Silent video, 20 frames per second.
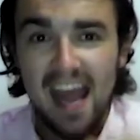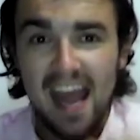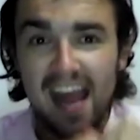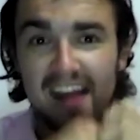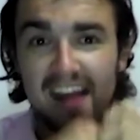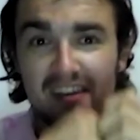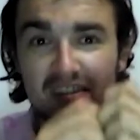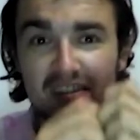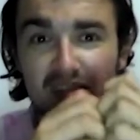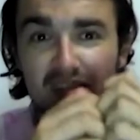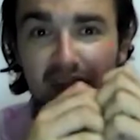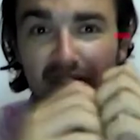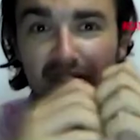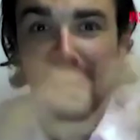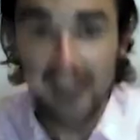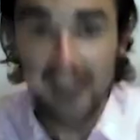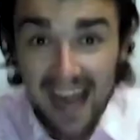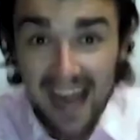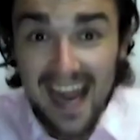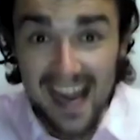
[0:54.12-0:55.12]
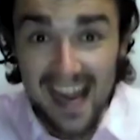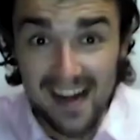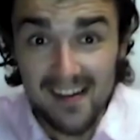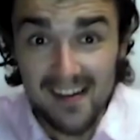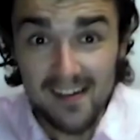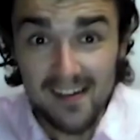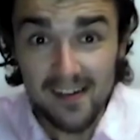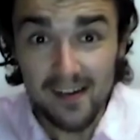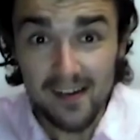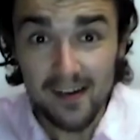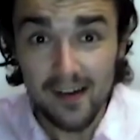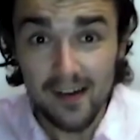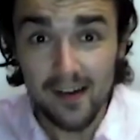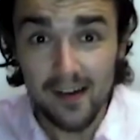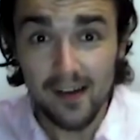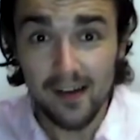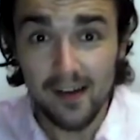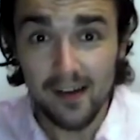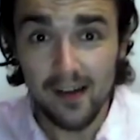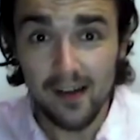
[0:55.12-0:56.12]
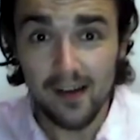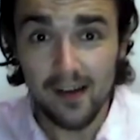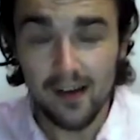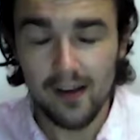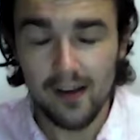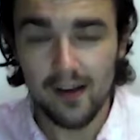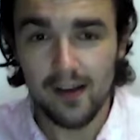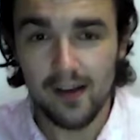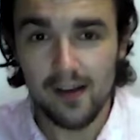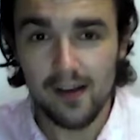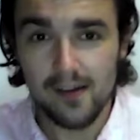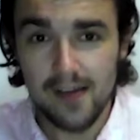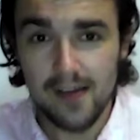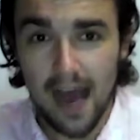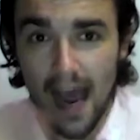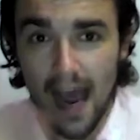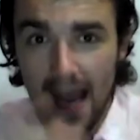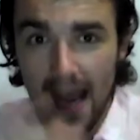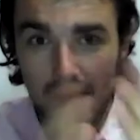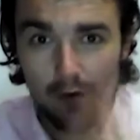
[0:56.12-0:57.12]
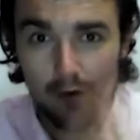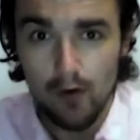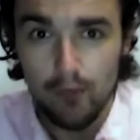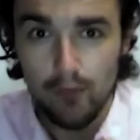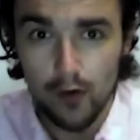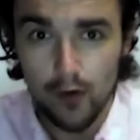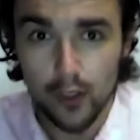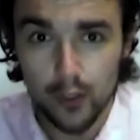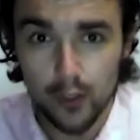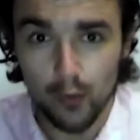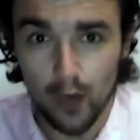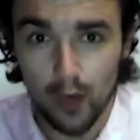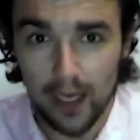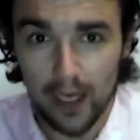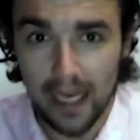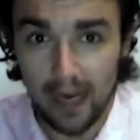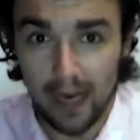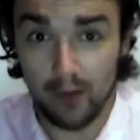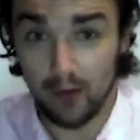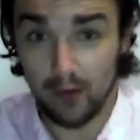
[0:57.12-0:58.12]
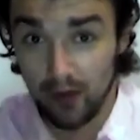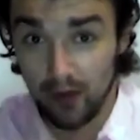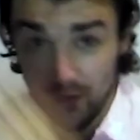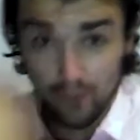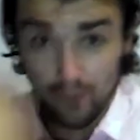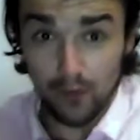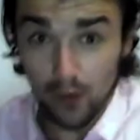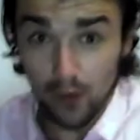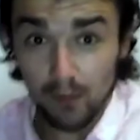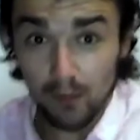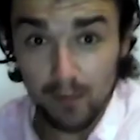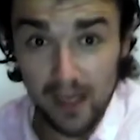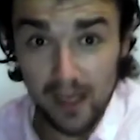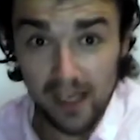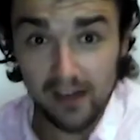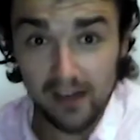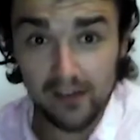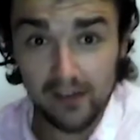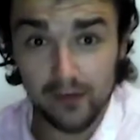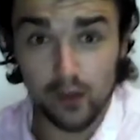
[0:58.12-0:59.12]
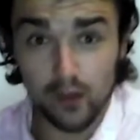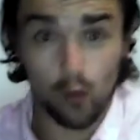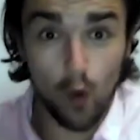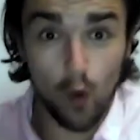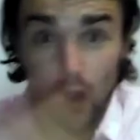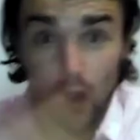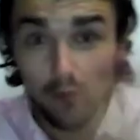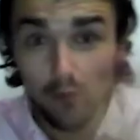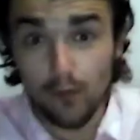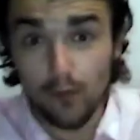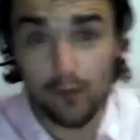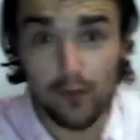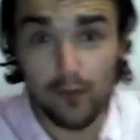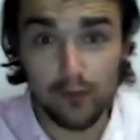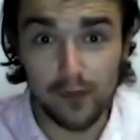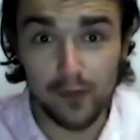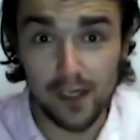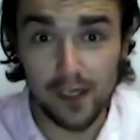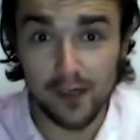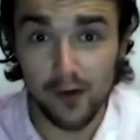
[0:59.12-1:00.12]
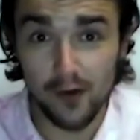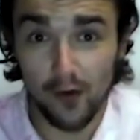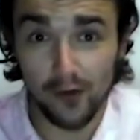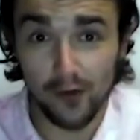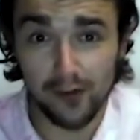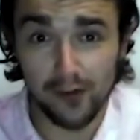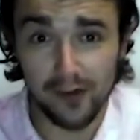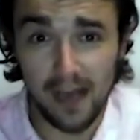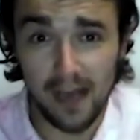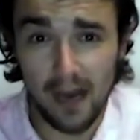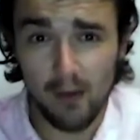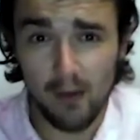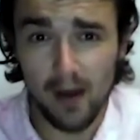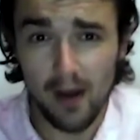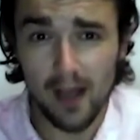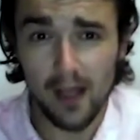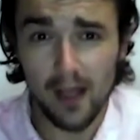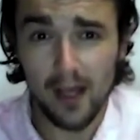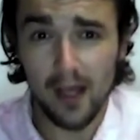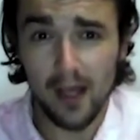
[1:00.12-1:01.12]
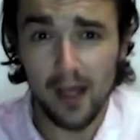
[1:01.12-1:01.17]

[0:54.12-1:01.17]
insane to hire a virtual accountant in the Philippines for $12 or $15 an hour,